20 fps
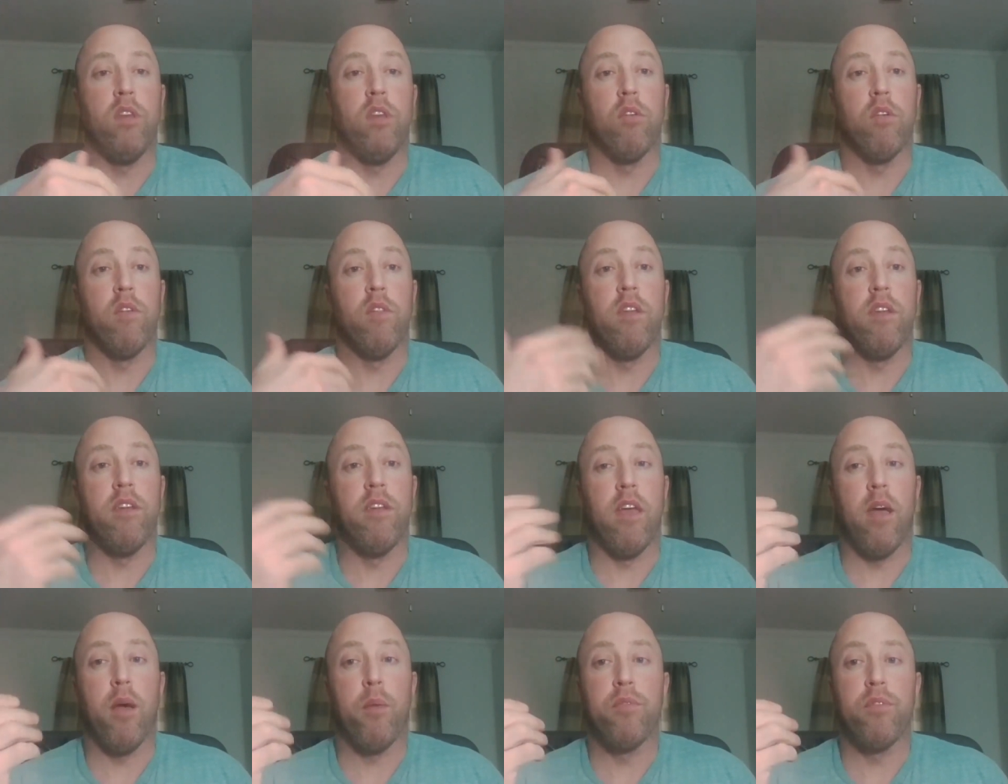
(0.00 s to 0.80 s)
you're in the
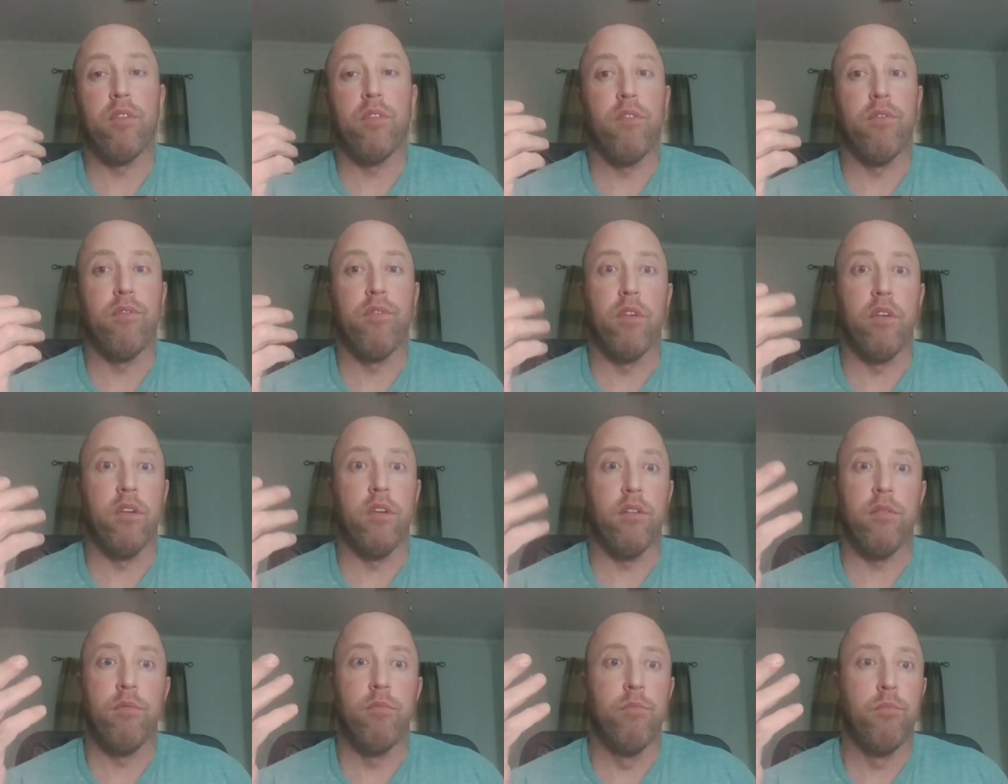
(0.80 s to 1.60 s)
depths of
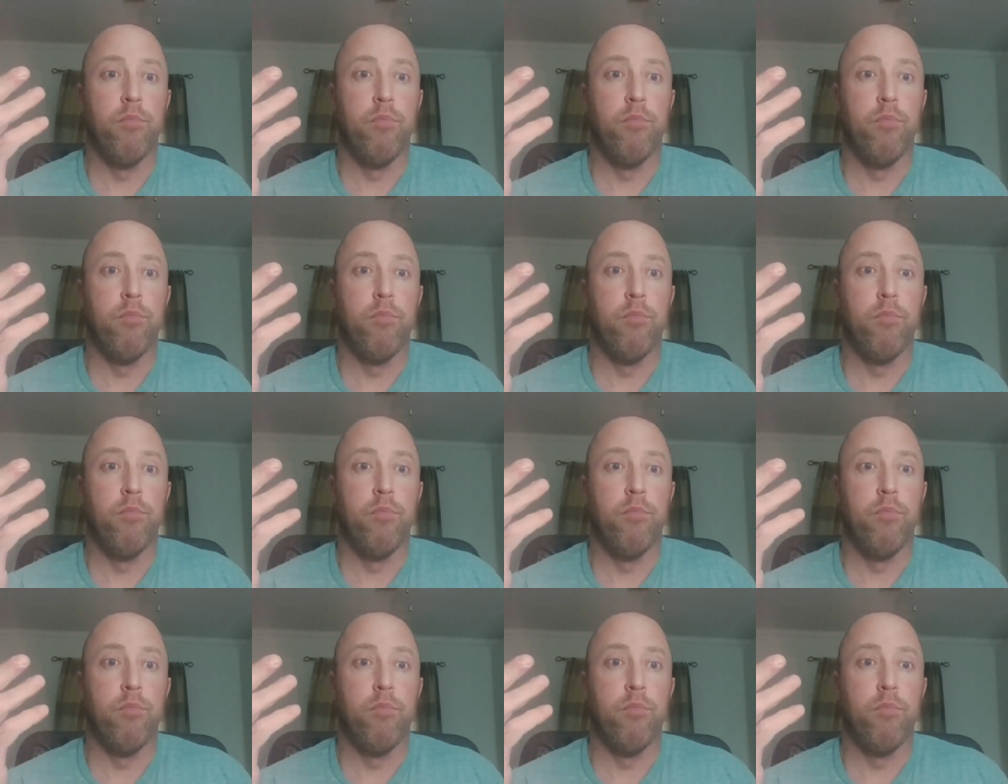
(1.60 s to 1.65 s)
the